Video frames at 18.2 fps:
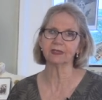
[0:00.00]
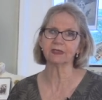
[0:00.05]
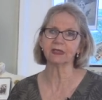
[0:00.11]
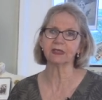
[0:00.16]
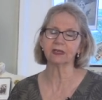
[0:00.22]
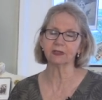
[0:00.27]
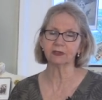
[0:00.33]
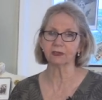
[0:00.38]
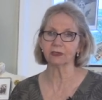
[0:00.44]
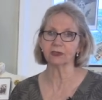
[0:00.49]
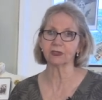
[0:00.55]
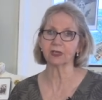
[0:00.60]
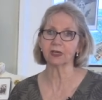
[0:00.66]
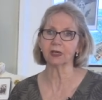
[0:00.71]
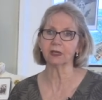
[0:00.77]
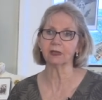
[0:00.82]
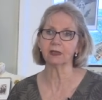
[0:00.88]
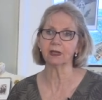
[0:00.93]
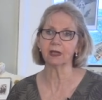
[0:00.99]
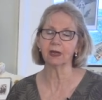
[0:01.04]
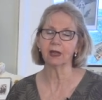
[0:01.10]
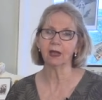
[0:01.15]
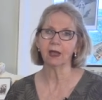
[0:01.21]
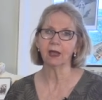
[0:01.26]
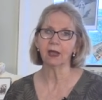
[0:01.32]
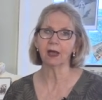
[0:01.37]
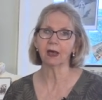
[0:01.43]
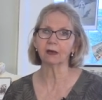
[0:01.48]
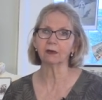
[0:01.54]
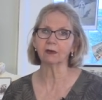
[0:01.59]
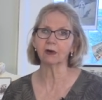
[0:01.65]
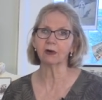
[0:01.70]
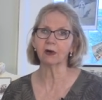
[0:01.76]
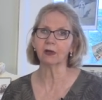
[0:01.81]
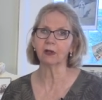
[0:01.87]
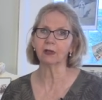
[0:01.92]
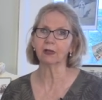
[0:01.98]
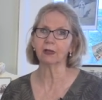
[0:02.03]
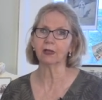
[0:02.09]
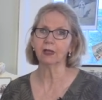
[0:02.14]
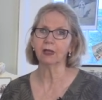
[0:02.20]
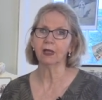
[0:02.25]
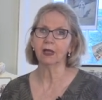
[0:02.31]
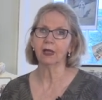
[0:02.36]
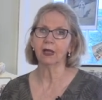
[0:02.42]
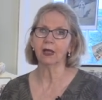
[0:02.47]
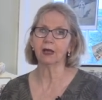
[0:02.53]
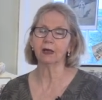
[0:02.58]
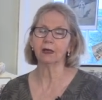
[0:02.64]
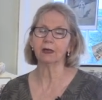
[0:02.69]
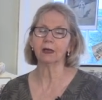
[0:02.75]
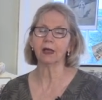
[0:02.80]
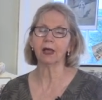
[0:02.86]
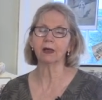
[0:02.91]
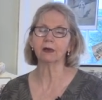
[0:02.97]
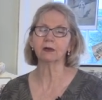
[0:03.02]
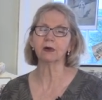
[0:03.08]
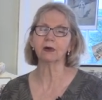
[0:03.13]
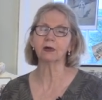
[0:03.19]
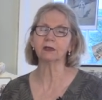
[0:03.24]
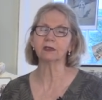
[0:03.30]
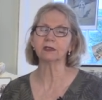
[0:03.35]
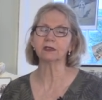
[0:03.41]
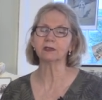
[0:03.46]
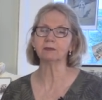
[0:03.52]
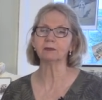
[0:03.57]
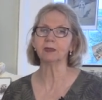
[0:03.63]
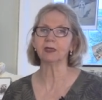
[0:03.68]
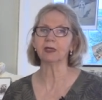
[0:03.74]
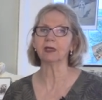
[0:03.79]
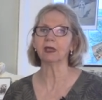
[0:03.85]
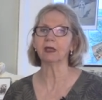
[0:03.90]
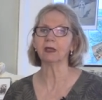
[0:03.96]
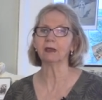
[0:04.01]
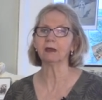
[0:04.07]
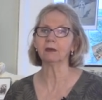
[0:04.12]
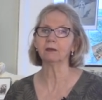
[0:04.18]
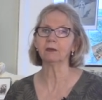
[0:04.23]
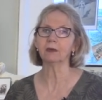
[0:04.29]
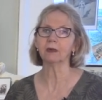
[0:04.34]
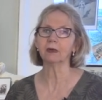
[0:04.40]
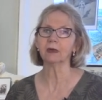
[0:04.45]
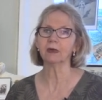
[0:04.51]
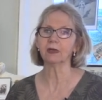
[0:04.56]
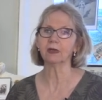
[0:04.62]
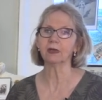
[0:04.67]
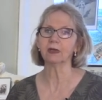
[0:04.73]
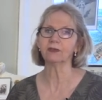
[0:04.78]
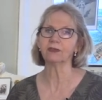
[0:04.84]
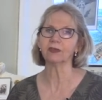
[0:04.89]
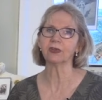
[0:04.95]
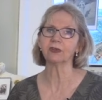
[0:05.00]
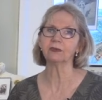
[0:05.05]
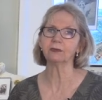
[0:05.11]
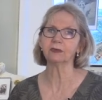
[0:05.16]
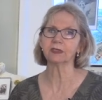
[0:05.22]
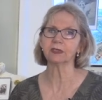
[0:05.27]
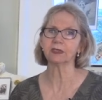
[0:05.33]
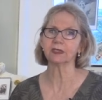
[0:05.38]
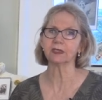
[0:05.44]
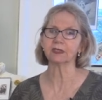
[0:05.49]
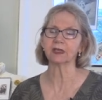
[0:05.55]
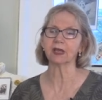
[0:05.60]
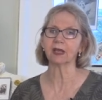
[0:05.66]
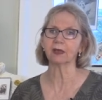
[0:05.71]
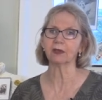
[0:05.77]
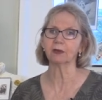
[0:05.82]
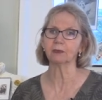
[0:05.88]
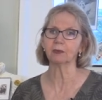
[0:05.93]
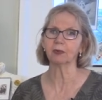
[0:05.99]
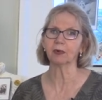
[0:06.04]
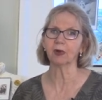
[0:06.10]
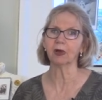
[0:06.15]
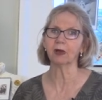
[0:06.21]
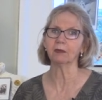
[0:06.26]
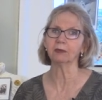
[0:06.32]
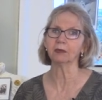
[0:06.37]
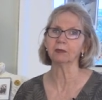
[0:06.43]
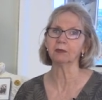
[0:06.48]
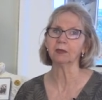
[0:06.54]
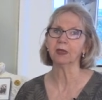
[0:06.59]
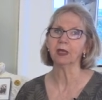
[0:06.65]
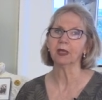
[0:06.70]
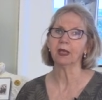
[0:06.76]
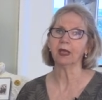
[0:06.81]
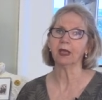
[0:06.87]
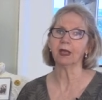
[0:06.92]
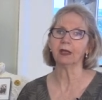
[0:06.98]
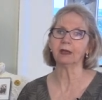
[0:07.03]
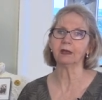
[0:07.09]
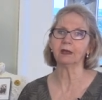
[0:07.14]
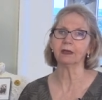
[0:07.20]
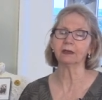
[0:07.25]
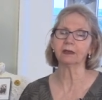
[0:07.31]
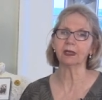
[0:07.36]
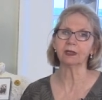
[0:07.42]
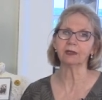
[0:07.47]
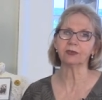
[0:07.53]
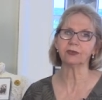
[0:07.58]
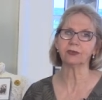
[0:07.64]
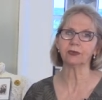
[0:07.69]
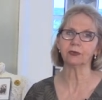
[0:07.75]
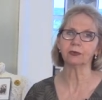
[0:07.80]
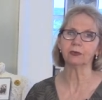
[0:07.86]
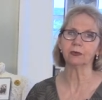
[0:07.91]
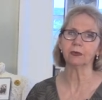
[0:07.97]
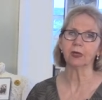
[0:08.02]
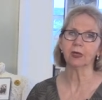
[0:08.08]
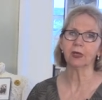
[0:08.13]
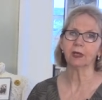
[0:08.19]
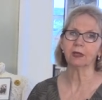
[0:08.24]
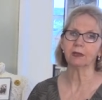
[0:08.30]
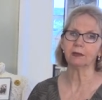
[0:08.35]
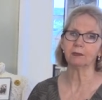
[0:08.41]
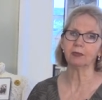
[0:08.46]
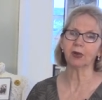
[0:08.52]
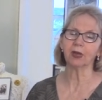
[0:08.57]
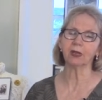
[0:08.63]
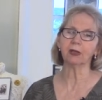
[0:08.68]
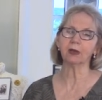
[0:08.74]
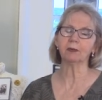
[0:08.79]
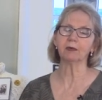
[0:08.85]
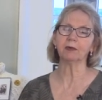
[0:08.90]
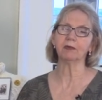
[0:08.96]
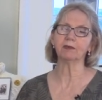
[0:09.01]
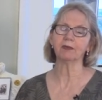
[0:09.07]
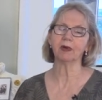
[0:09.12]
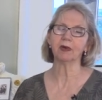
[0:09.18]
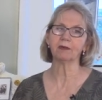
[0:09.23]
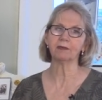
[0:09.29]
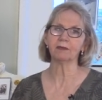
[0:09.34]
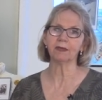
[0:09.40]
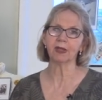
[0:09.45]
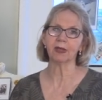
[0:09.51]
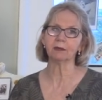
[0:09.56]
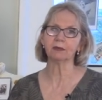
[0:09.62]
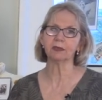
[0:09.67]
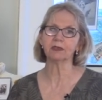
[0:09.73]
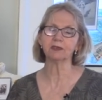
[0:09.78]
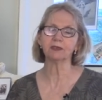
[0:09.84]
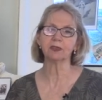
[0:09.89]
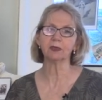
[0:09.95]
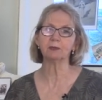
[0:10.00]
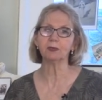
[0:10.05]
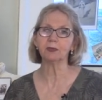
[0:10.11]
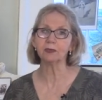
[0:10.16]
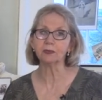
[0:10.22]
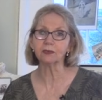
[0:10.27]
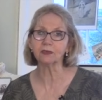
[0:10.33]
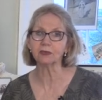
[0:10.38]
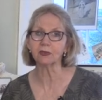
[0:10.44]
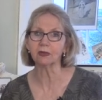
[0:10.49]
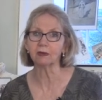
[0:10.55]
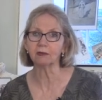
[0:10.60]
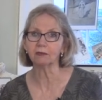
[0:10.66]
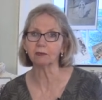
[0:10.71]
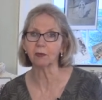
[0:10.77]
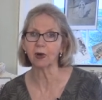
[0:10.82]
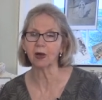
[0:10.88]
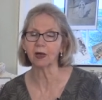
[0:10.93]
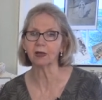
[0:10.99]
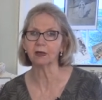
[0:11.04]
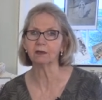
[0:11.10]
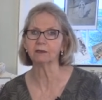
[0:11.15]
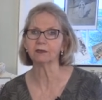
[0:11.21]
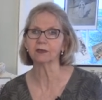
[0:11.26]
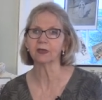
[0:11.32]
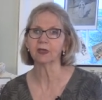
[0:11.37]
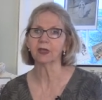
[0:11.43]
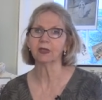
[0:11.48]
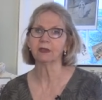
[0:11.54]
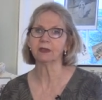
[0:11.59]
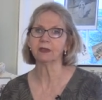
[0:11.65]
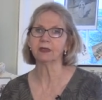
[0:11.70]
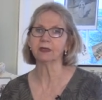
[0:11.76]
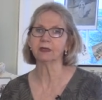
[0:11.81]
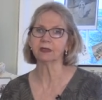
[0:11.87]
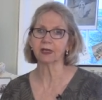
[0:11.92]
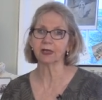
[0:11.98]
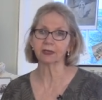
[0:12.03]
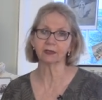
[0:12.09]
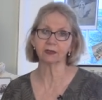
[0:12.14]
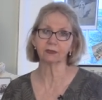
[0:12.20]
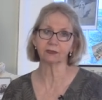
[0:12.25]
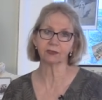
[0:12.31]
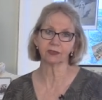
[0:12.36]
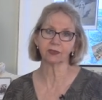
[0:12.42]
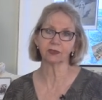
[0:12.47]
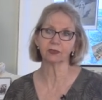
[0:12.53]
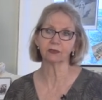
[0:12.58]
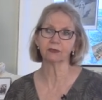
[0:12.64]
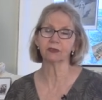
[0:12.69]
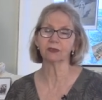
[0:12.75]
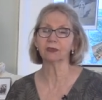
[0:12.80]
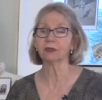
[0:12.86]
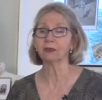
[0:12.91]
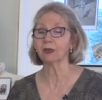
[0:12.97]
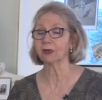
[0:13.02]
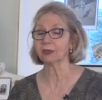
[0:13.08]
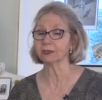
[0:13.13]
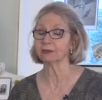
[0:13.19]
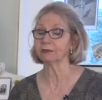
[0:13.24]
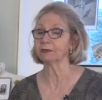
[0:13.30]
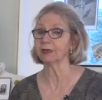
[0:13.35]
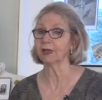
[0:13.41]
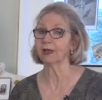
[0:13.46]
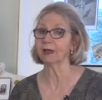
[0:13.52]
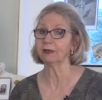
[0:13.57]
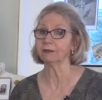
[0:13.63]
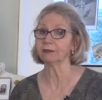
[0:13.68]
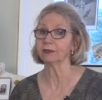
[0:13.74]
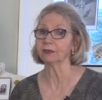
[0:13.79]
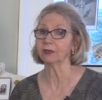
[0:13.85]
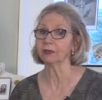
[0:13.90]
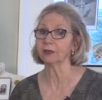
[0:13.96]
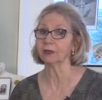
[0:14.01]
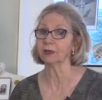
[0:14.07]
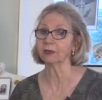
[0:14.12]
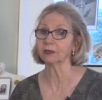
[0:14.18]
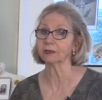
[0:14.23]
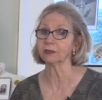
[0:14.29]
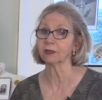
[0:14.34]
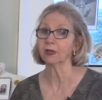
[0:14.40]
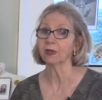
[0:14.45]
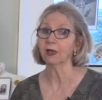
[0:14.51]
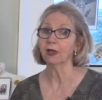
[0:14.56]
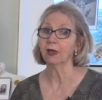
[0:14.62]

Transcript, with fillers: easy to understand that alcohol, uh, alcoholism became a, a genuine societal problem problem. And it led to the breakup of, of families, the abuse of wives, the neglect of children, the loss of lives, the loss